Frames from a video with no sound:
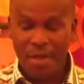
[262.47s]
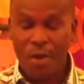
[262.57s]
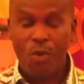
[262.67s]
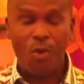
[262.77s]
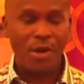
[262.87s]

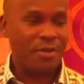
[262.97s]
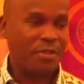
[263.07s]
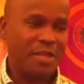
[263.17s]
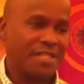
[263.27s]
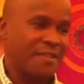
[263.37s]
One of the
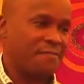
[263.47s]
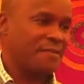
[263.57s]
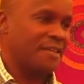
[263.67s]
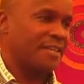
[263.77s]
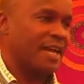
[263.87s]
things I
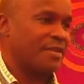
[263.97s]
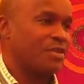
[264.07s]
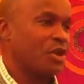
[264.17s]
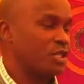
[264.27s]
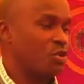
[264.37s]
feel, you
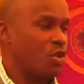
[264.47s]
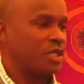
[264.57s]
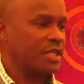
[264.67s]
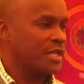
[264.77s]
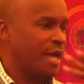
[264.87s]
know, as we
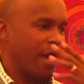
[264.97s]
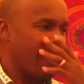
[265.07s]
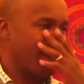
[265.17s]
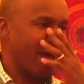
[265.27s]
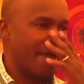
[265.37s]
walked in here,
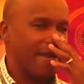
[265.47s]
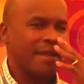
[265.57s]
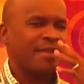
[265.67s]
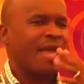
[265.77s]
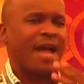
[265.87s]

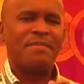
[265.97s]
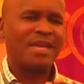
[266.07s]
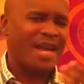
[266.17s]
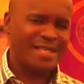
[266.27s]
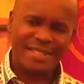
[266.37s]
I've been
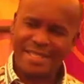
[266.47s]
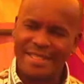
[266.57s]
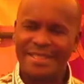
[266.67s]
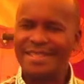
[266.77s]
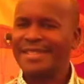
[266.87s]

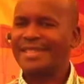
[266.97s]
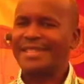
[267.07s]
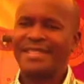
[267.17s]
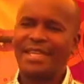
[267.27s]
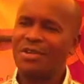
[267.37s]
asking, this
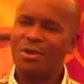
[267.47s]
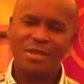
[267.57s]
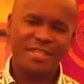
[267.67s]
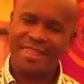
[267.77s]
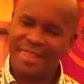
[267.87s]

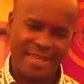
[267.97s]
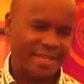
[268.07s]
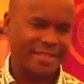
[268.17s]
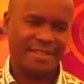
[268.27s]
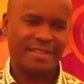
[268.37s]
technology thing,
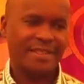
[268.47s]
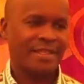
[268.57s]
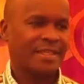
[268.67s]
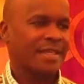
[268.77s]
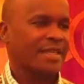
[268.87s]

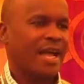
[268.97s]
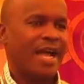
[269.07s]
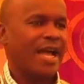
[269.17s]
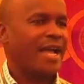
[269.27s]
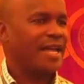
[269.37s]

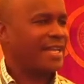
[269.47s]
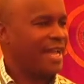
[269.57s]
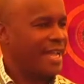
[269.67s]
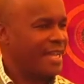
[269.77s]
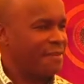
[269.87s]

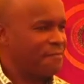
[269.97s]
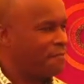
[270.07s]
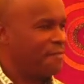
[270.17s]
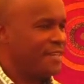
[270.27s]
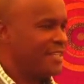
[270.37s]
I can
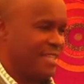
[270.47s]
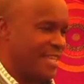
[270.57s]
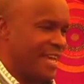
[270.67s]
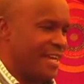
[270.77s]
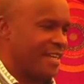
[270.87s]
feel it in
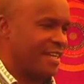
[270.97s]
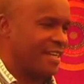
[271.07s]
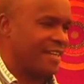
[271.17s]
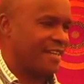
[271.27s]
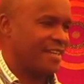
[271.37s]
the air.
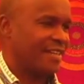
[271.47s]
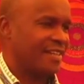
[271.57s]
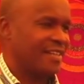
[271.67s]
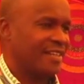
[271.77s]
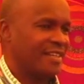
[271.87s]

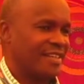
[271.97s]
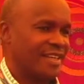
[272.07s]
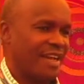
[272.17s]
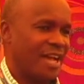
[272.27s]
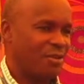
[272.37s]

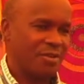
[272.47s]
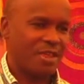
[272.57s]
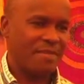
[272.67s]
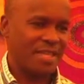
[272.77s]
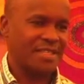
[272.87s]
I don't know if that's
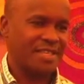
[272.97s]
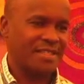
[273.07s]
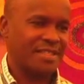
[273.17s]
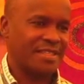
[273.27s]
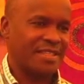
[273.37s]
making
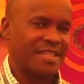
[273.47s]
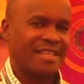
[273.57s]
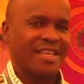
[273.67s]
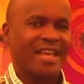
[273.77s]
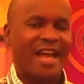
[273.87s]
sense.
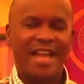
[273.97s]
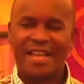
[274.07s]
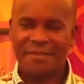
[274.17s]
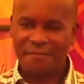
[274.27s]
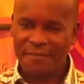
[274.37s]
I
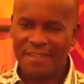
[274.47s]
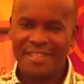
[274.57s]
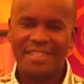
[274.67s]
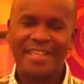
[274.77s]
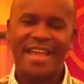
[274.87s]
can feel it
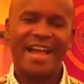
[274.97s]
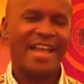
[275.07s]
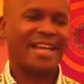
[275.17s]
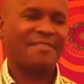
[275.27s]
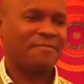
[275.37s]
in the air. I
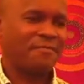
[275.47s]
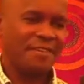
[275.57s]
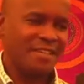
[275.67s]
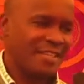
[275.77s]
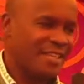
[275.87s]
can
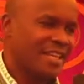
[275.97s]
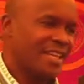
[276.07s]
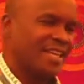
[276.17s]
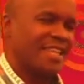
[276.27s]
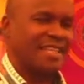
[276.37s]
feel
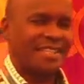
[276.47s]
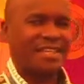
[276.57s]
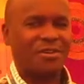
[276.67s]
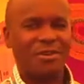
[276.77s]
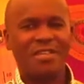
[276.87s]
that
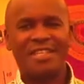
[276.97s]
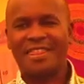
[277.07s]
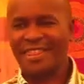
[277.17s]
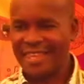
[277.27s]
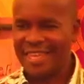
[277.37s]
technology
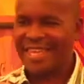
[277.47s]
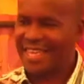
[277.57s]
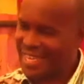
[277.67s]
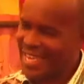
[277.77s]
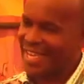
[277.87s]
thing
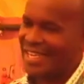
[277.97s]
here.